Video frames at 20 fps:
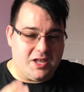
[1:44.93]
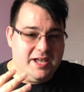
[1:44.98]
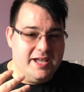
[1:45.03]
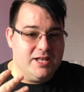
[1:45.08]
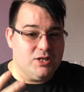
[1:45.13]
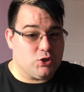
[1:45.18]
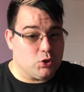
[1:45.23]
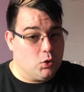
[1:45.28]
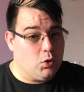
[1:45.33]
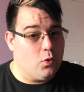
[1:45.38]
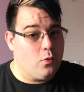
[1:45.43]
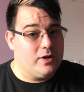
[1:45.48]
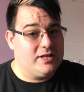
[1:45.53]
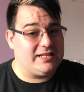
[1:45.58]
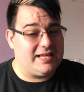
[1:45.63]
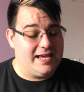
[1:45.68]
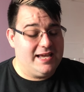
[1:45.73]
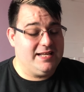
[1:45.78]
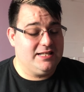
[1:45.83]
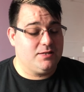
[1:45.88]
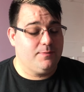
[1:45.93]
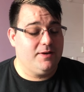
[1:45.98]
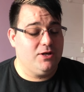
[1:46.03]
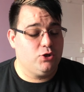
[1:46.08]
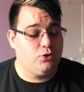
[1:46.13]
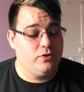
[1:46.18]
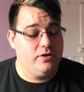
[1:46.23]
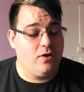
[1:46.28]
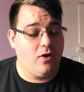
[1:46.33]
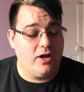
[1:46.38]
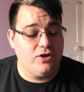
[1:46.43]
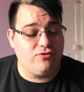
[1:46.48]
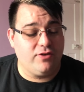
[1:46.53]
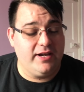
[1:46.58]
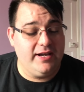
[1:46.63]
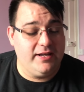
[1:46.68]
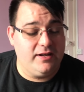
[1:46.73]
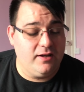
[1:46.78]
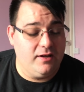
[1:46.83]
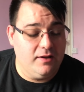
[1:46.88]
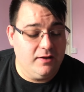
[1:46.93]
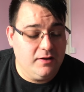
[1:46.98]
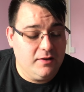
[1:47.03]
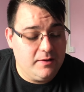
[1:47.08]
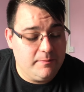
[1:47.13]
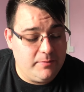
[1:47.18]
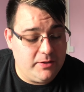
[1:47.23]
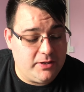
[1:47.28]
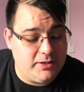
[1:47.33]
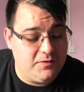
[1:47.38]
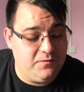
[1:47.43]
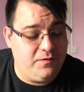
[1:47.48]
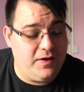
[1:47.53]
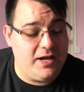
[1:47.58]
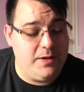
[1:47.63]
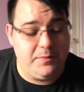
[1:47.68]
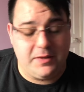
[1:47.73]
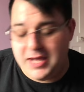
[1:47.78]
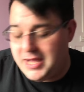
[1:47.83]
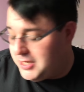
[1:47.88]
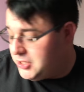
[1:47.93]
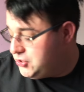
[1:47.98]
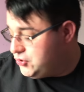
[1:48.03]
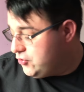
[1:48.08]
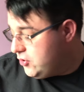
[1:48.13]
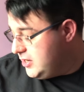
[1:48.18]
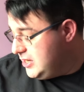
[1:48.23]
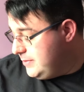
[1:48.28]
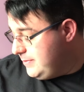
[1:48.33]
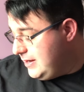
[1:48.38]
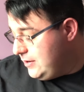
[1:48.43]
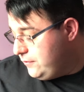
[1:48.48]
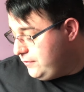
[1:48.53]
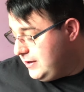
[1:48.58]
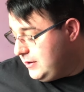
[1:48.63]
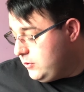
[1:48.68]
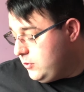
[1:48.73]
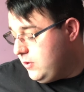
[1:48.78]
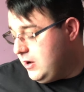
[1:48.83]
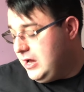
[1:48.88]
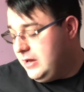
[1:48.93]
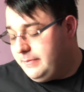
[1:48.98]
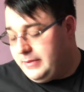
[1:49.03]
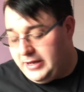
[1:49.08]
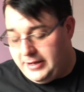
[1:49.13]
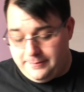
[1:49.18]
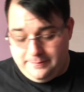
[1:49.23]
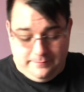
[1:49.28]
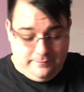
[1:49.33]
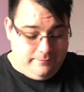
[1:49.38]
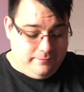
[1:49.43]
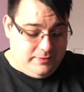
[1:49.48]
It's always key to make sure you're hydrated because vape can dry your mouth out quite a bit,